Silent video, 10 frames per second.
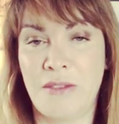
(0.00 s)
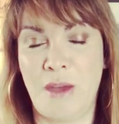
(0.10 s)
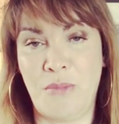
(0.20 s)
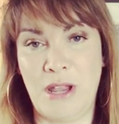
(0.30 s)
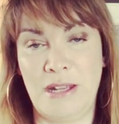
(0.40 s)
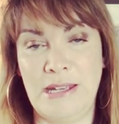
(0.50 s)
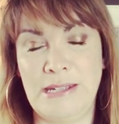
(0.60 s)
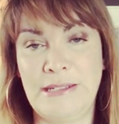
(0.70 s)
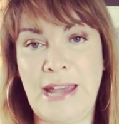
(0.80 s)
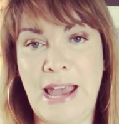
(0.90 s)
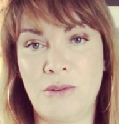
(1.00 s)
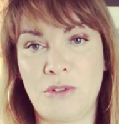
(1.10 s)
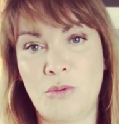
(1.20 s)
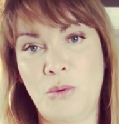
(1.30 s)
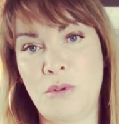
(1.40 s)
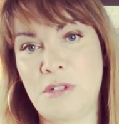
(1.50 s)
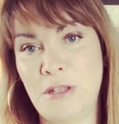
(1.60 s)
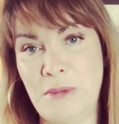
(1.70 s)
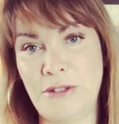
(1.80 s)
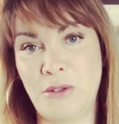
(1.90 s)
They're bringing it down towards
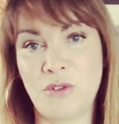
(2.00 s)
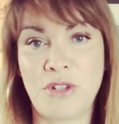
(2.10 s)
the middle.